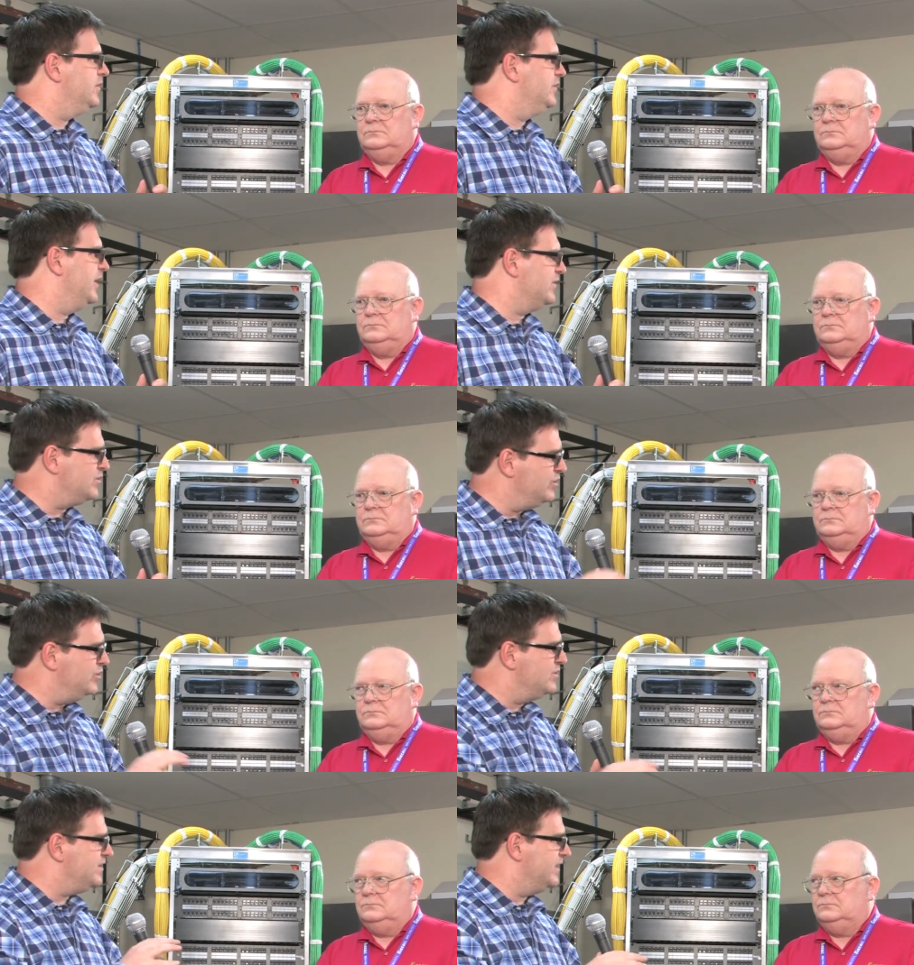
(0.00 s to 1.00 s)
Speaker 1: Now, the
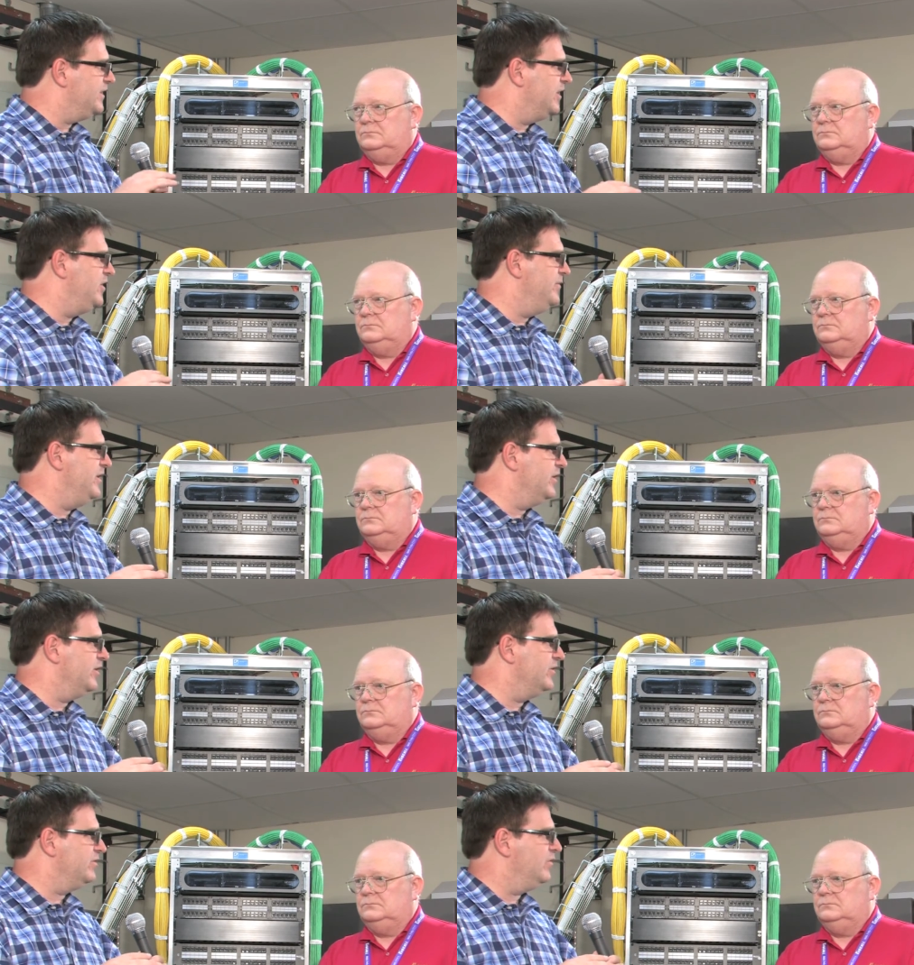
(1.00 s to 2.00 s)
students that come
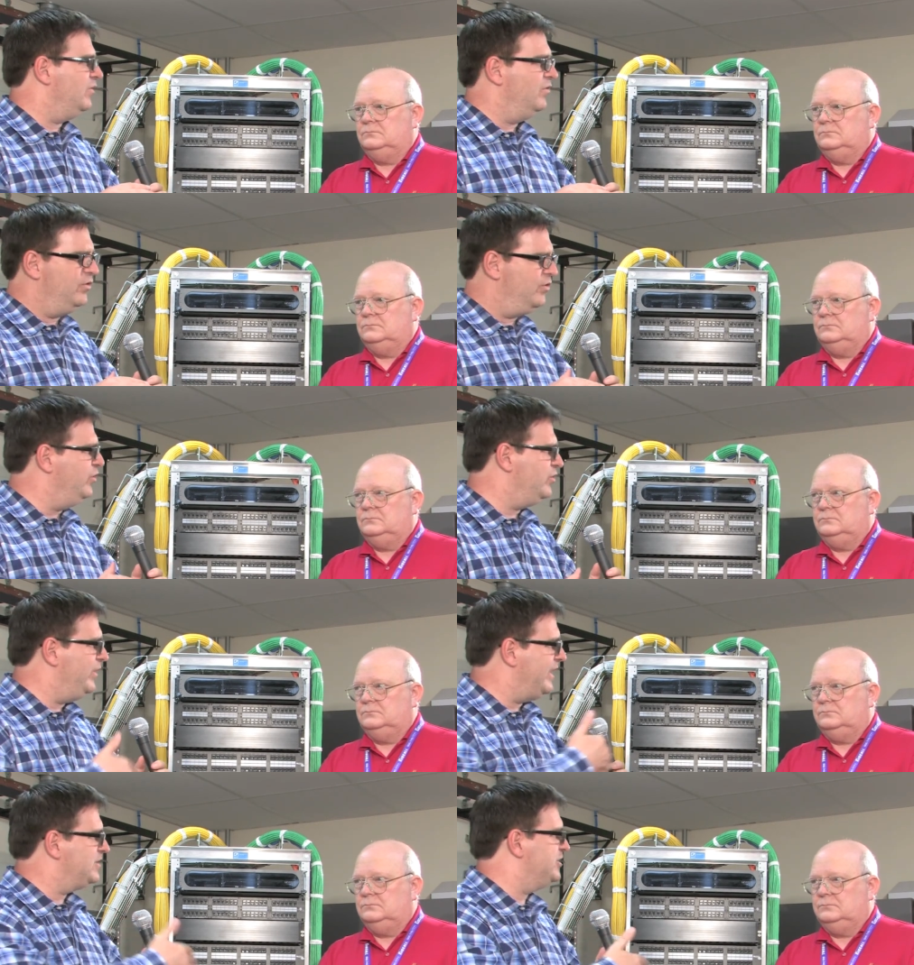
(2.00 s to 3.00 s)
here, who do
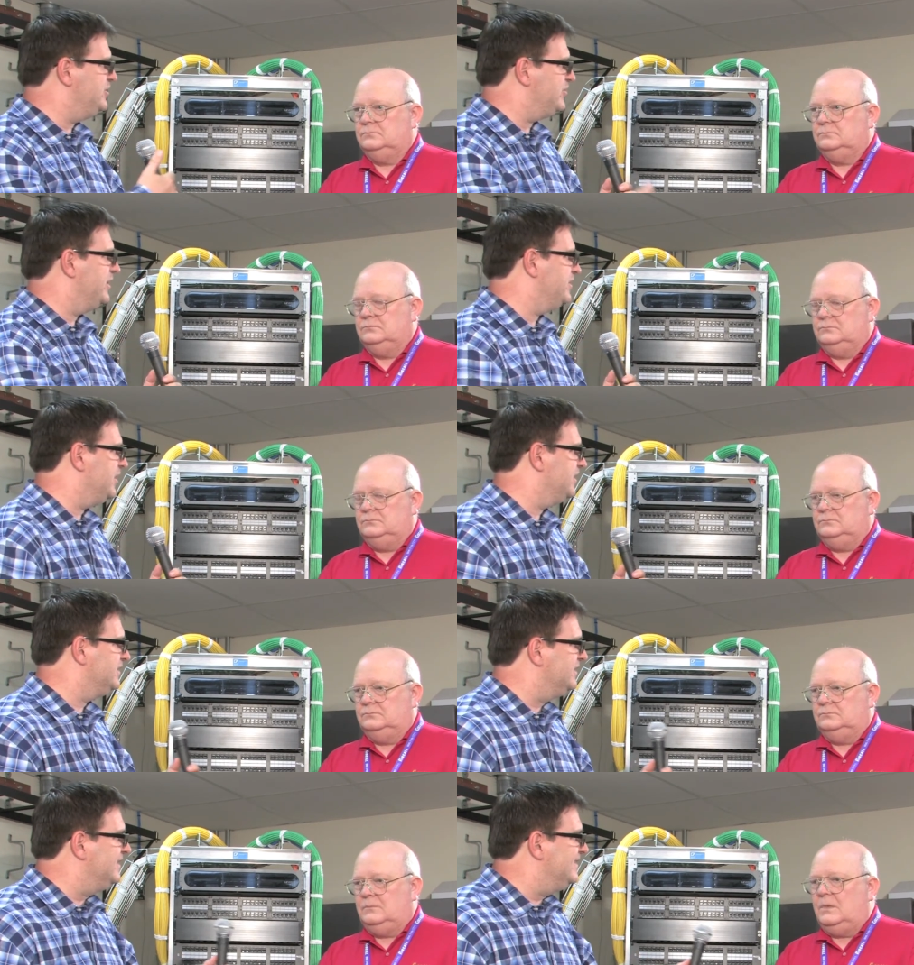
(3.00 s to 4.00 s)
we actually train, Don?
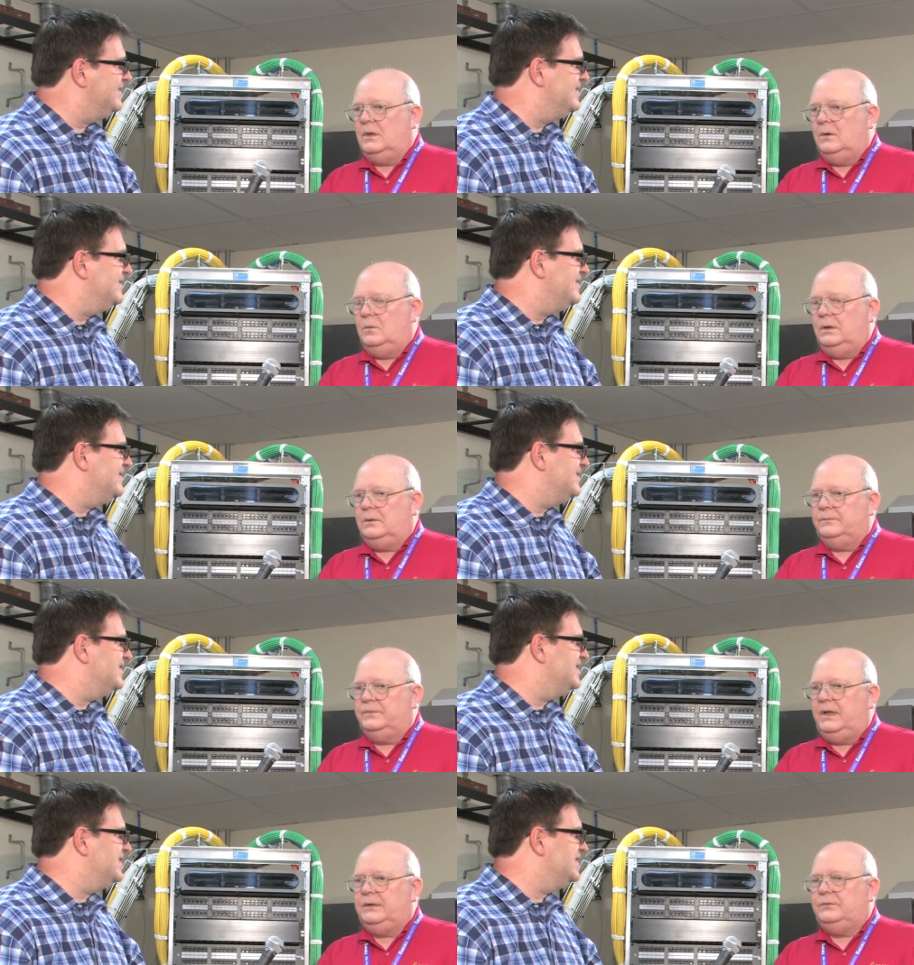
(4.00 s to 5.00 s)
Speaker 2: Well,
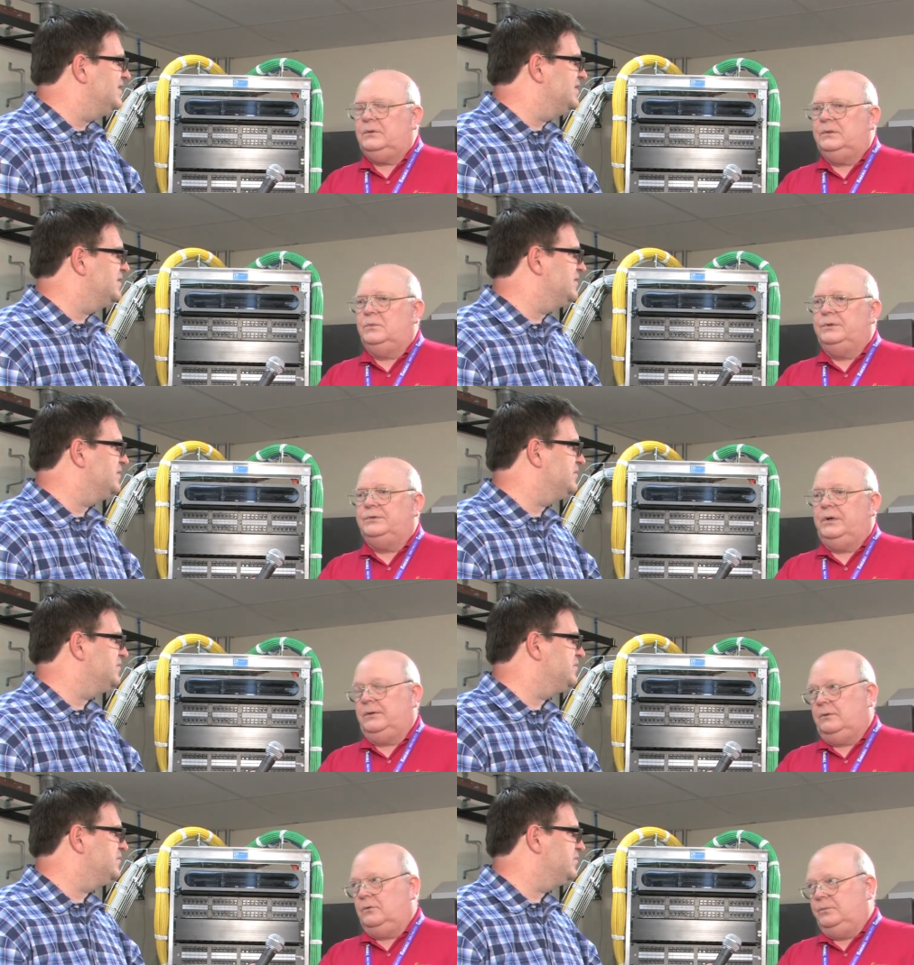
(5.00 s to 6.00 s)
naturally, we train
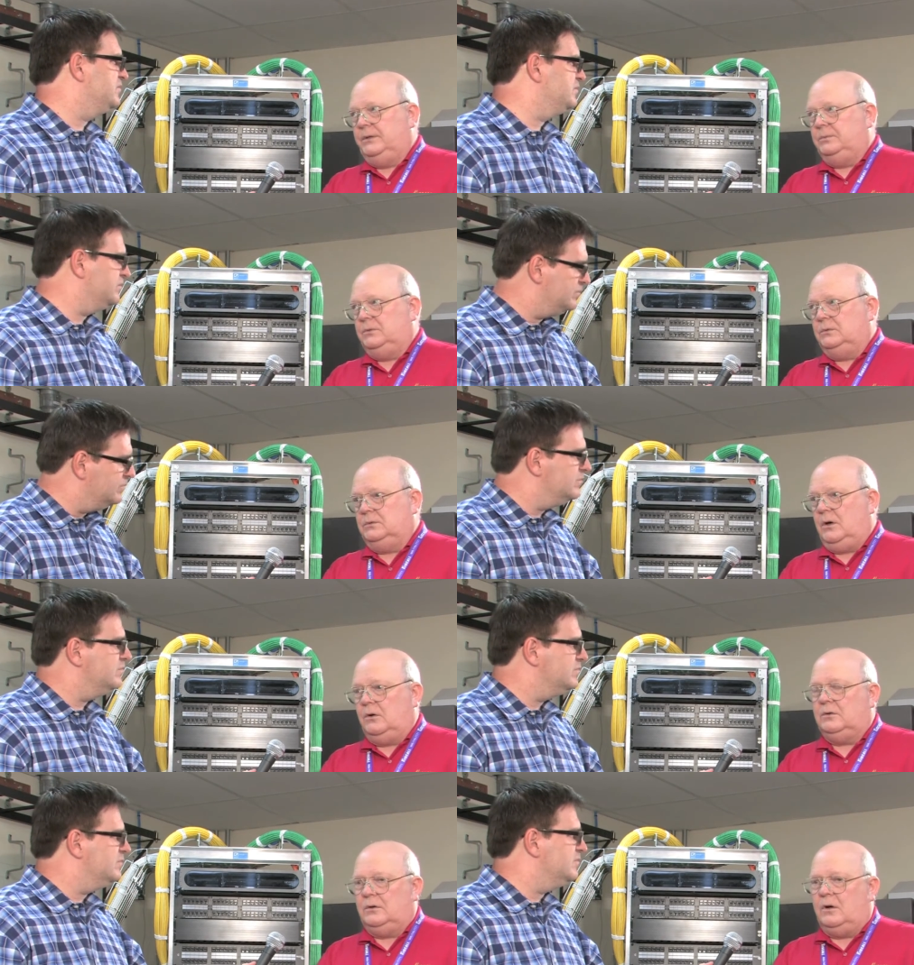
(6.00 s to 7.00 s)
our own people.
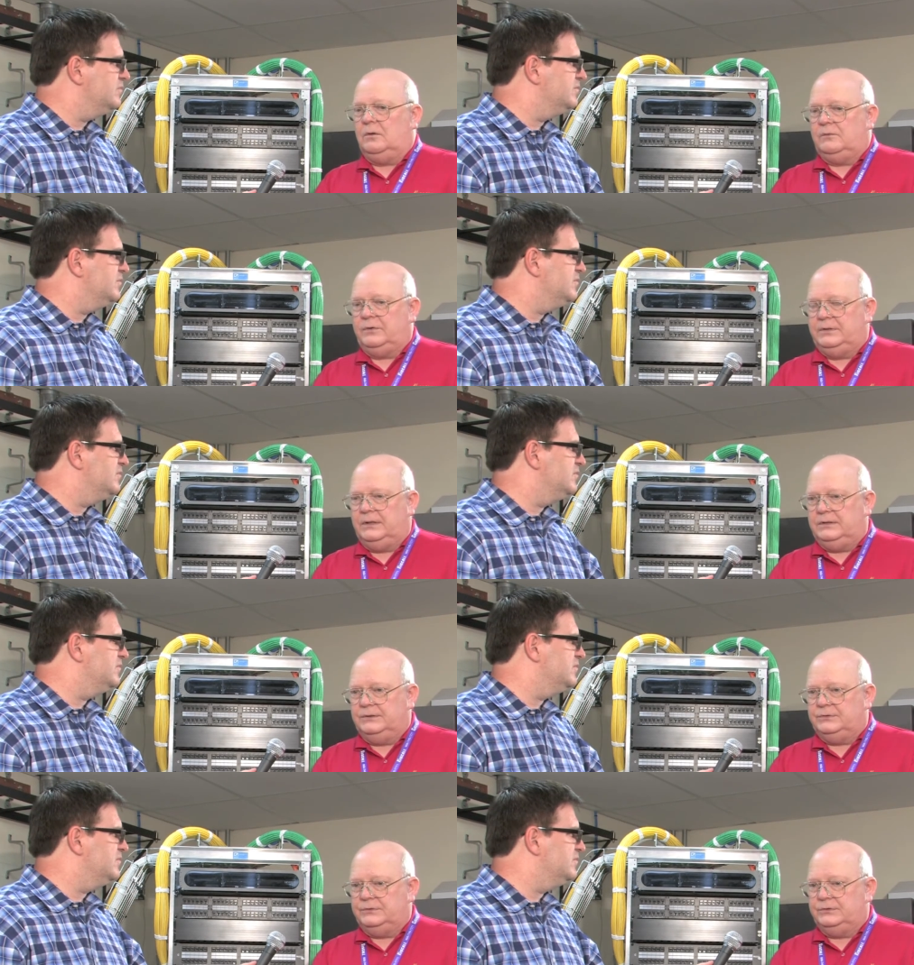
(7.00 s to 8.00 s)
All, all of our
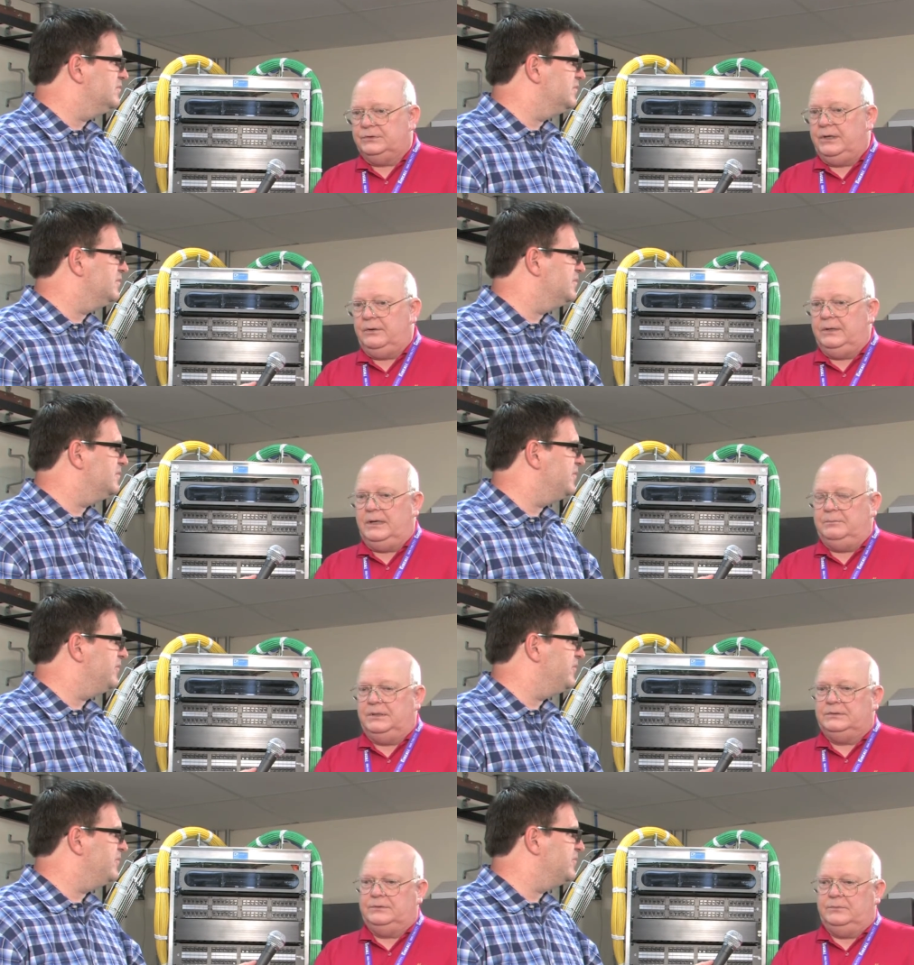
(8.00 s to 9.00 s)
technicians carry a
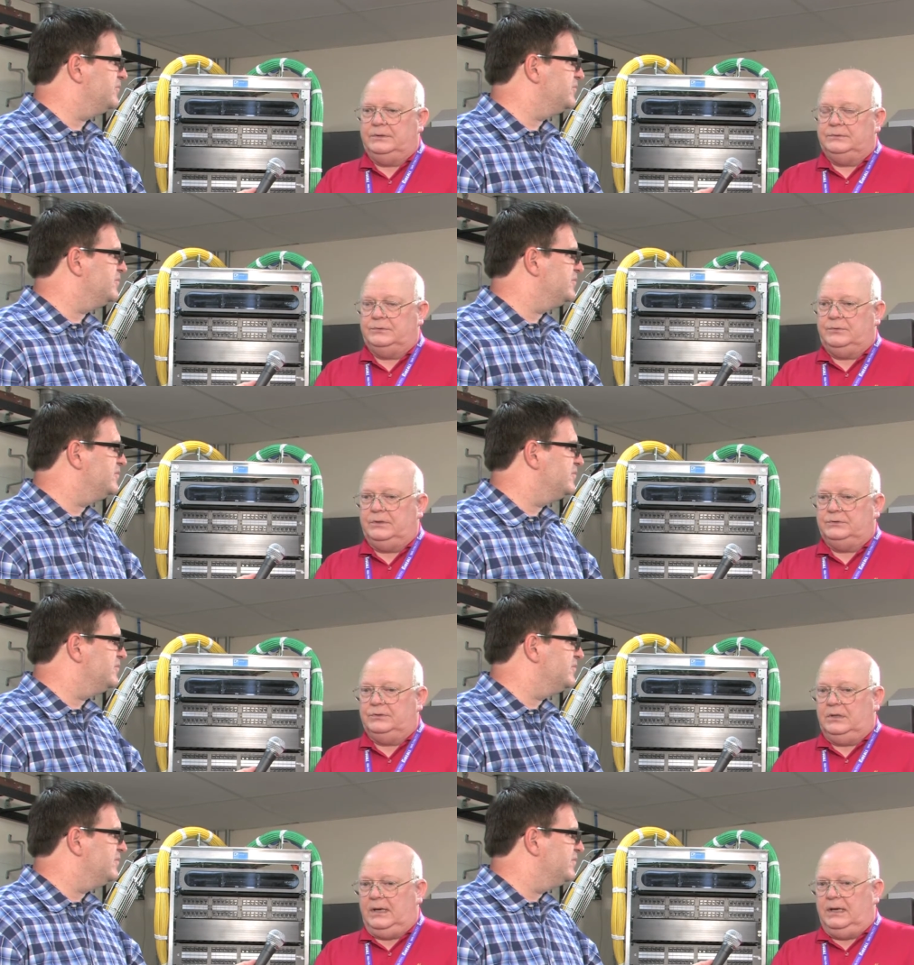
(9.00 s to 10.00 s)
BICSI
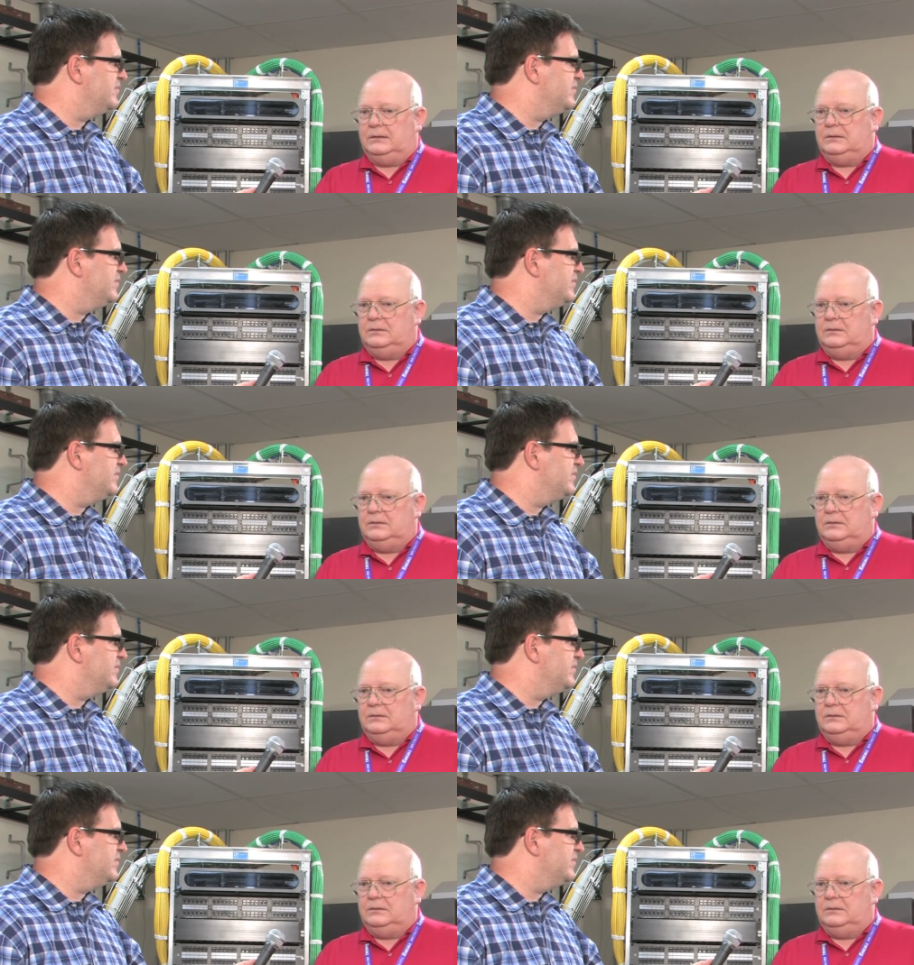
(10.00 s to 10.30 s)
registration at